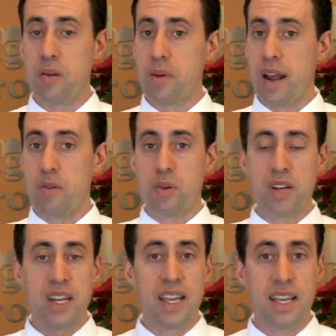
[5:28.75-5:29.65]
but I
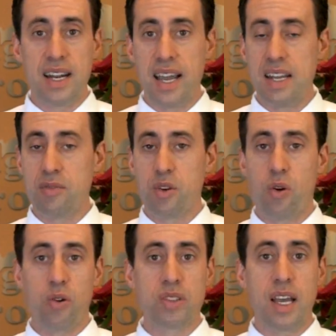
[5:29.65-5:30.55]
wouldn't hit any of your
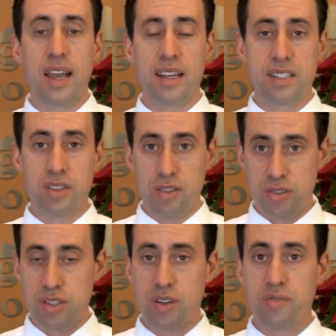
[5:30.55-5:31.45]
old diet until you
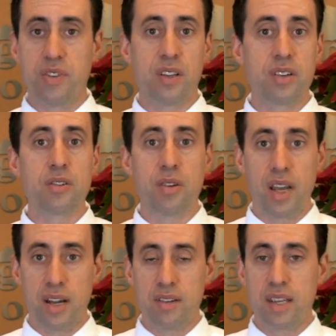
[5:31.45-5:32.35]
start feeling
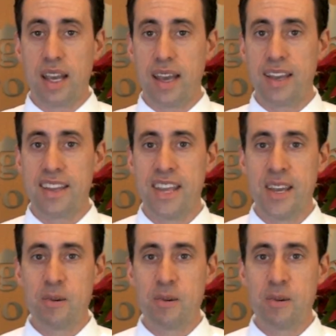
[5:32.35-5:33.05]
great, okay?